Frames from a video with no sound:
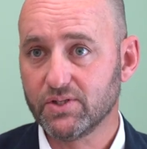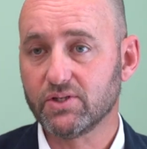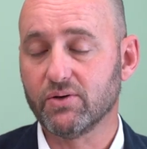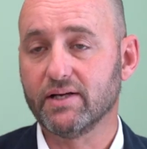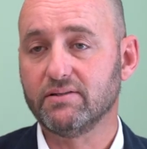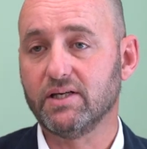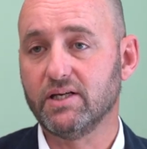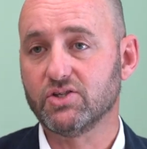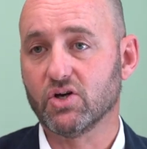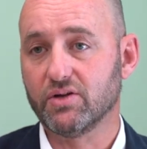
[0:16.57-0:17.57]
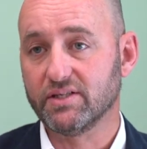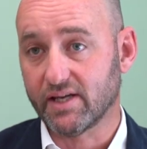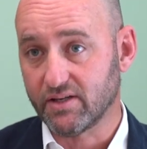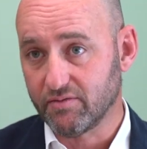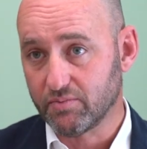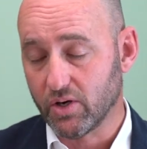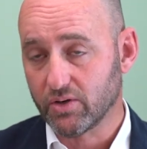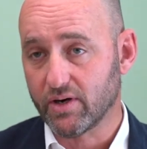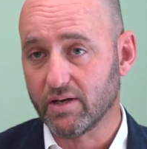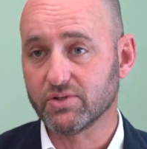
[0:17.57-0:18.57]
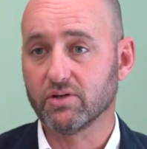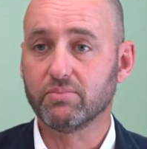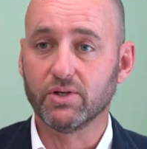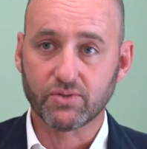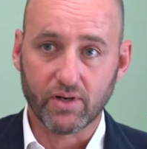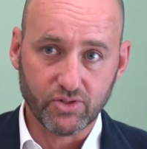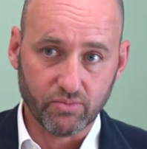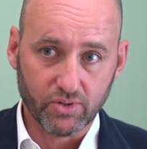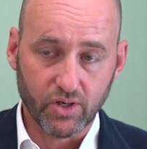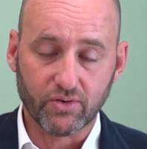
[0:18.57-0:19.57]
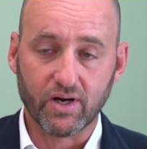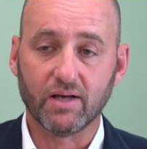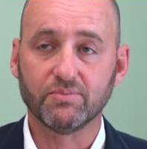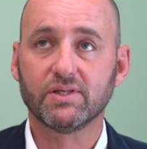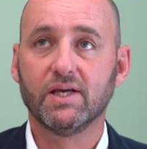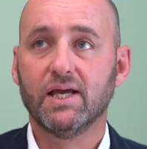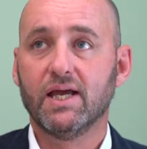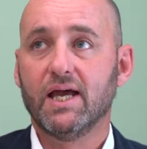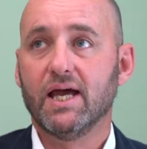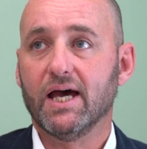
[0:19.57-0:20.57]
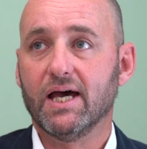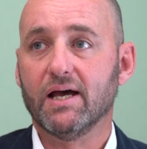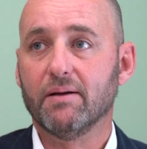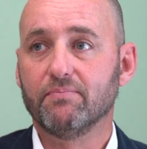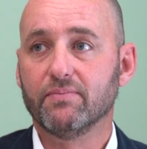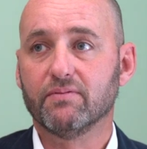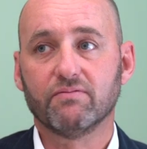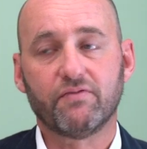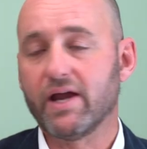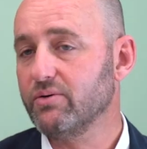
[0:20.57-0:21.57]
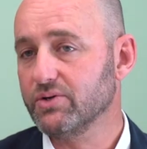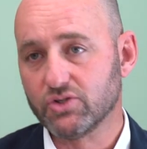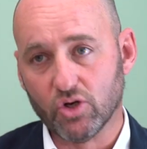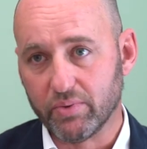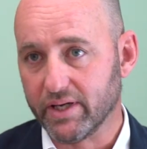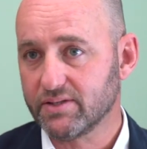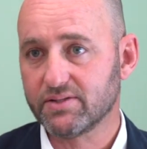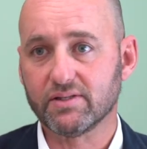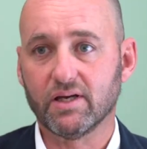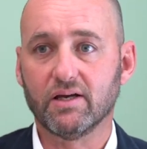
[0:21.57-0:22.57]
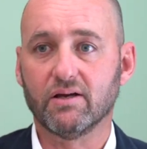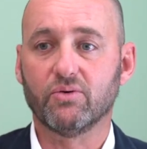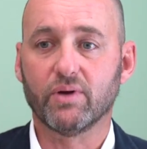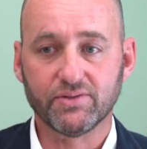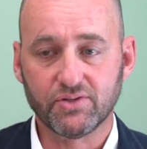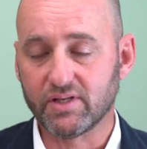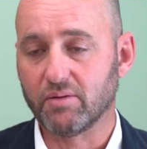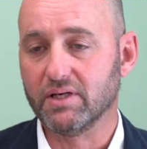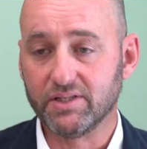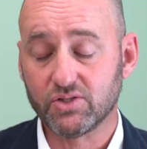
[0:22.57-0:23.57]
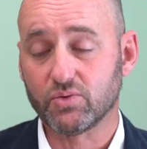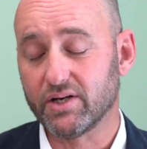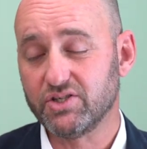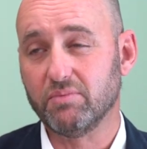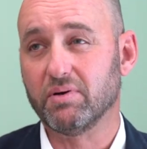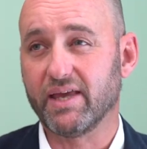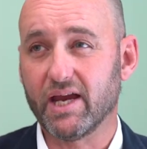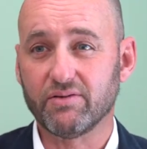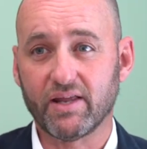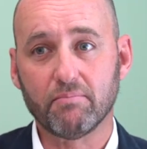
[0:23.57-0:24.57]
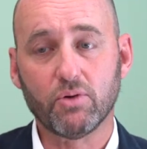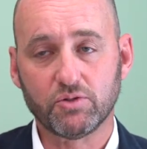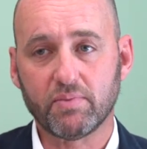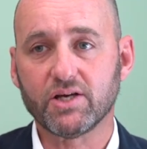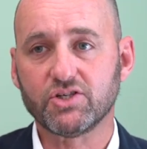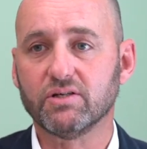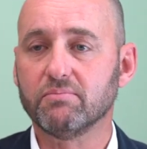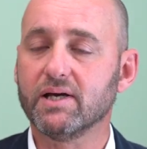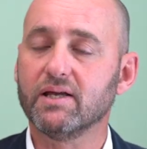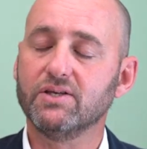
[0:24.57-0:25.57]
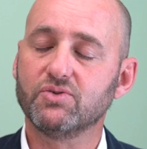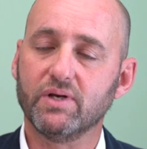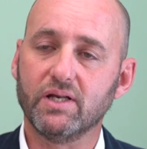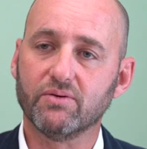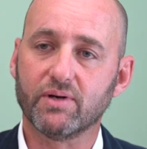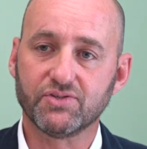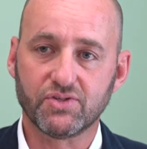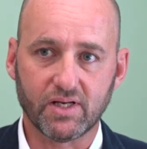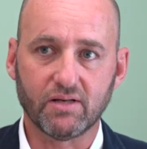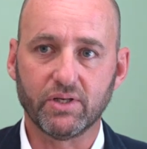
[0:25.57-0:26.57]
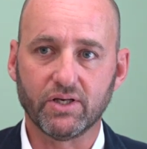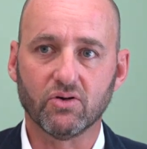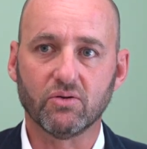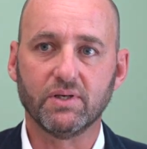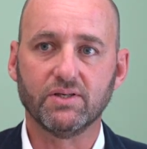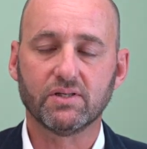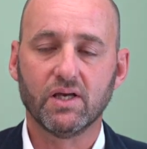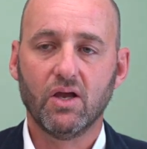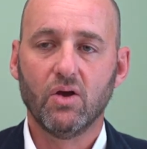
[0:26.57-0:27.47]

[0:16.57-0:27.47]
So I teach on executive programs, on postgraduate programs, various topics around sustainability strategy. But the area that I'm most passionate about is really around sustainable economies.